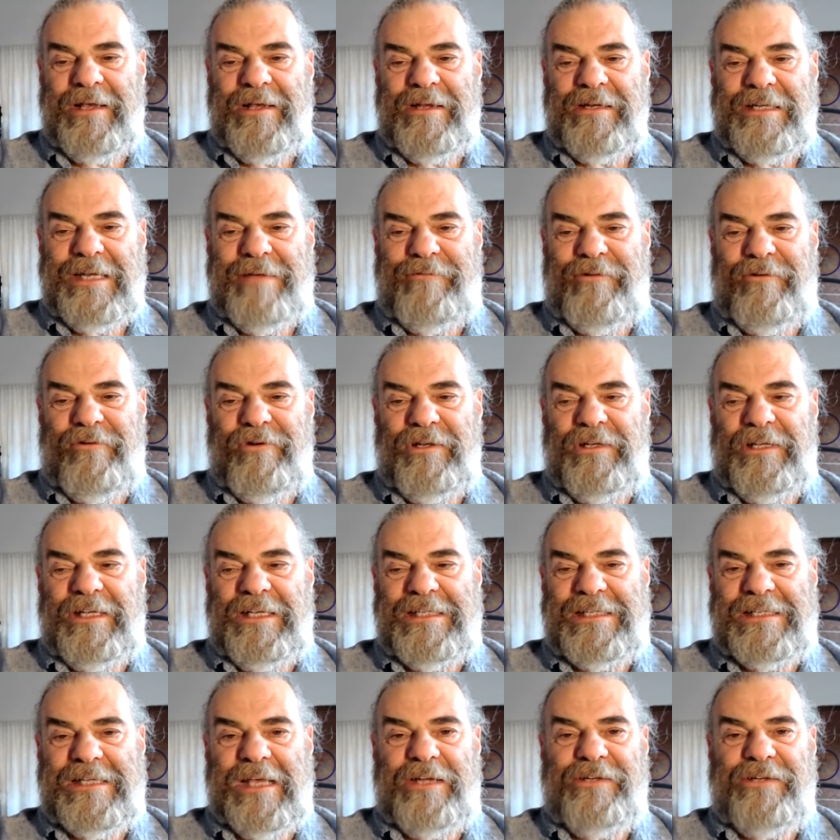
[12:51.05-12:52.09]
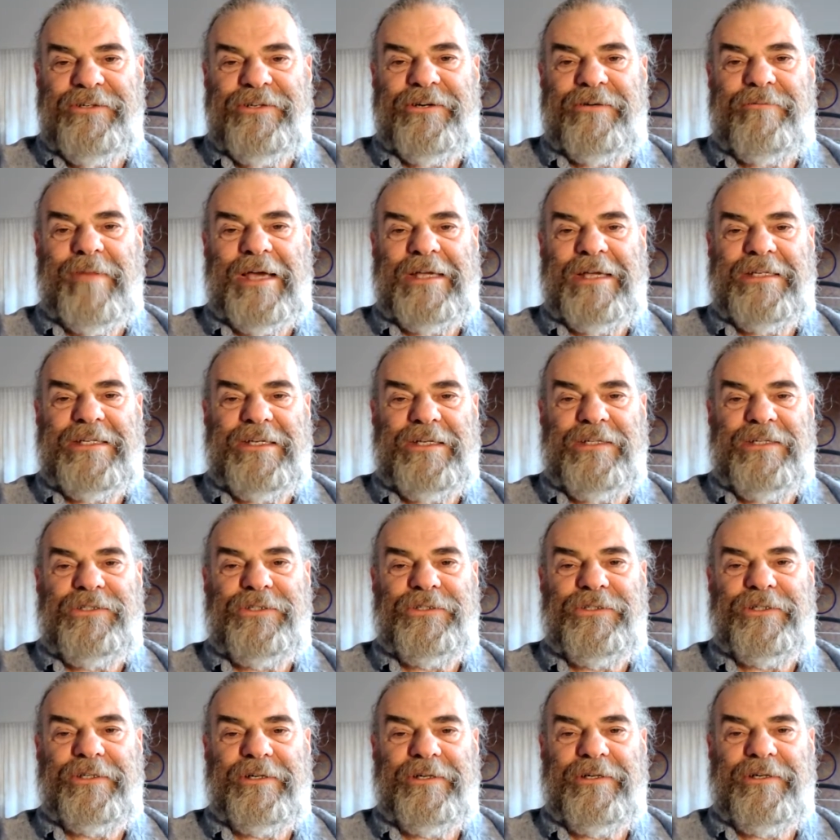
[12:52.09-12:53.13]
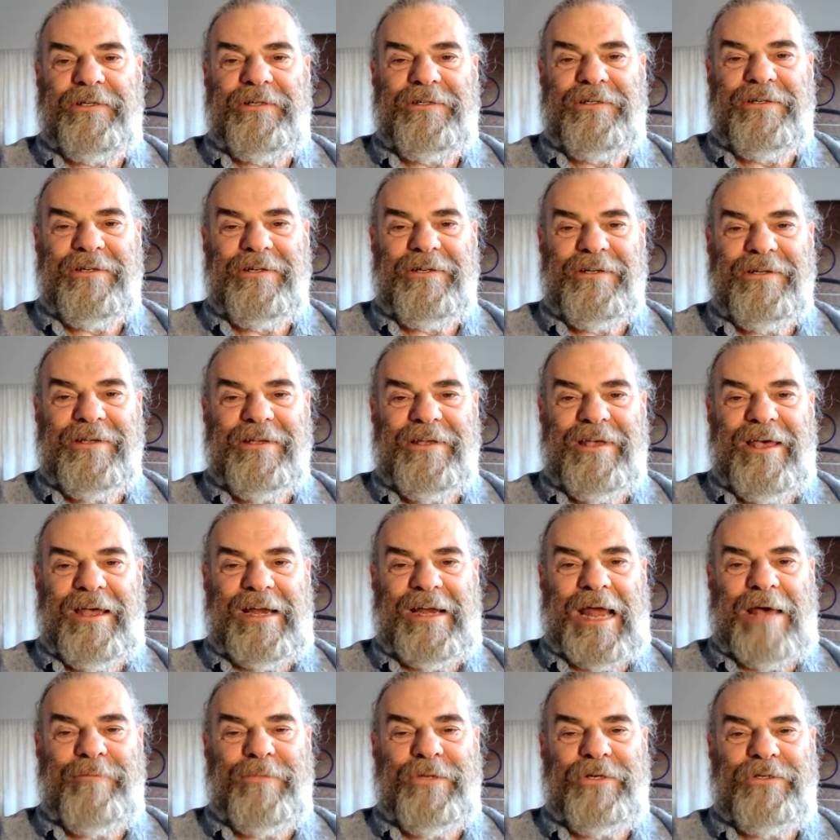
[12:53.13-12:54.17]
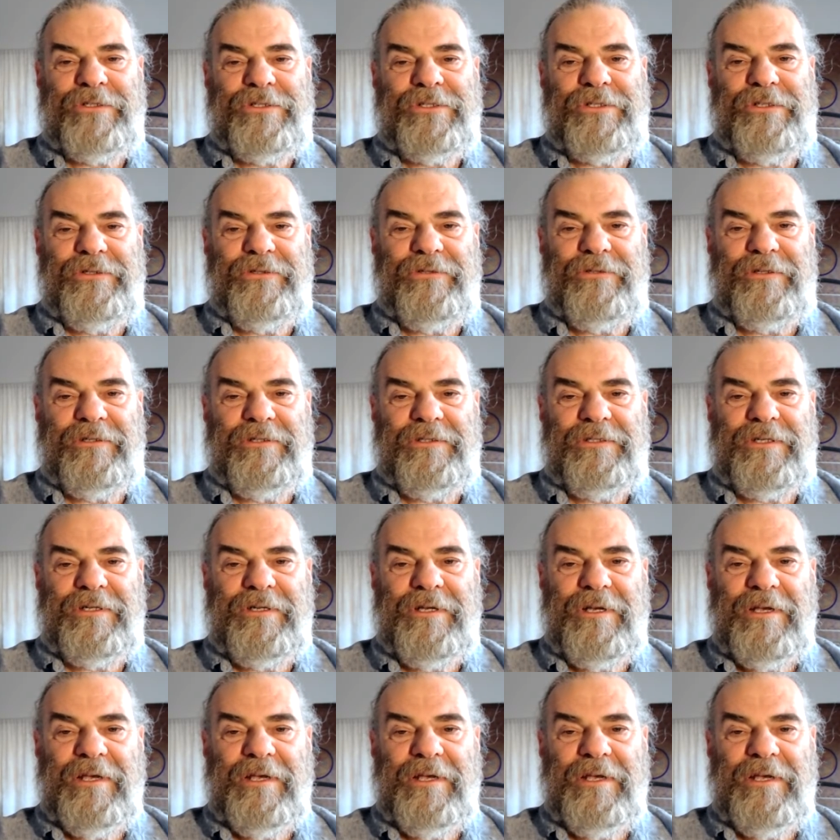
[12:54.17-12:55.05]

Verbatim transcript: never really said, you're my teacher and I'm your student.